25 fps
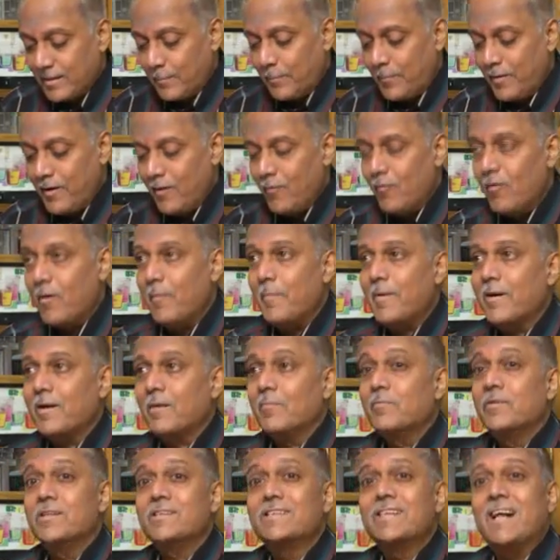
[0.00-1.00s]
the Bilva
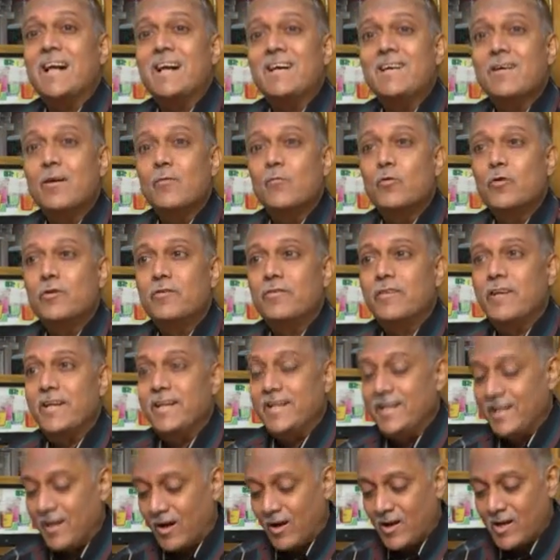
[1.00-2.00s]
Maram, the sandalwood
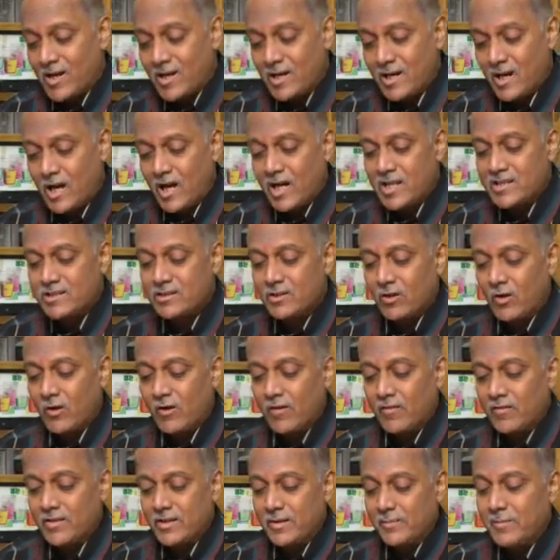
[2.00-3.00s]
tree. Asked
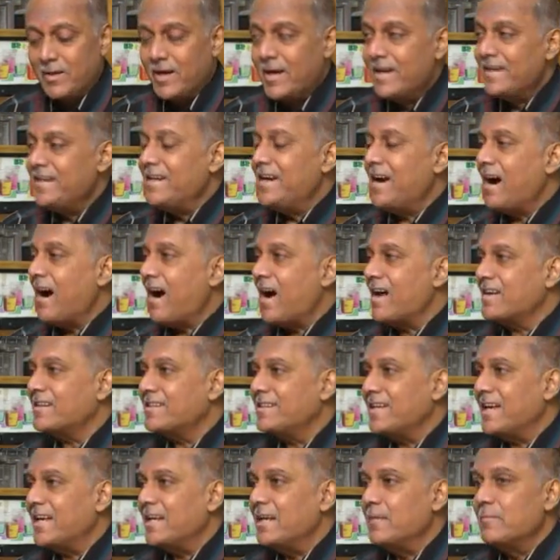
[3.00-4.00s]
all of them. He
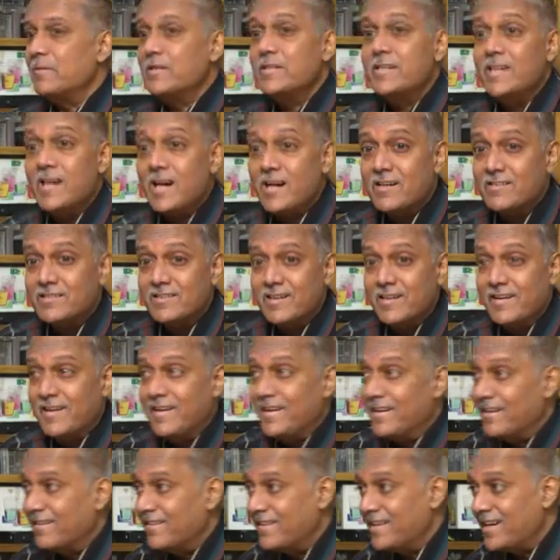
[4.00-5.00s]
asked the animals. He asked the
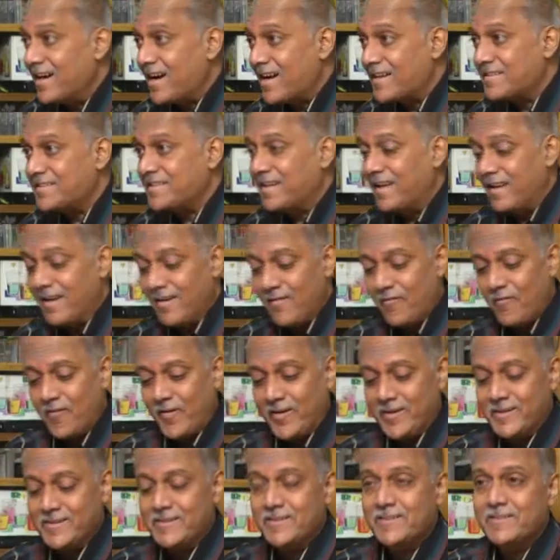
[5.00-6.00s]
deer. He asked the
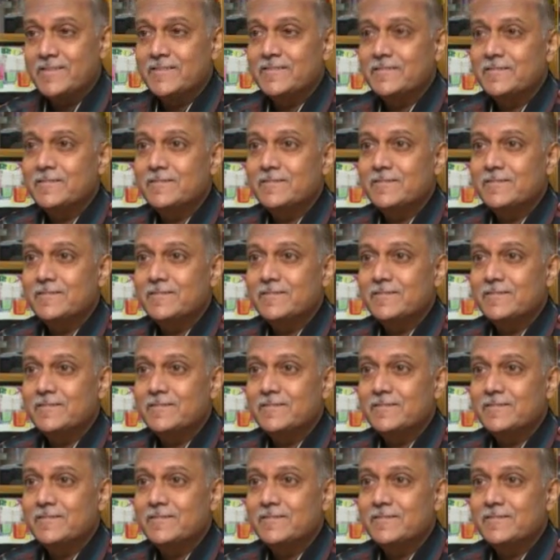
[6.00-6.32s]
elephants.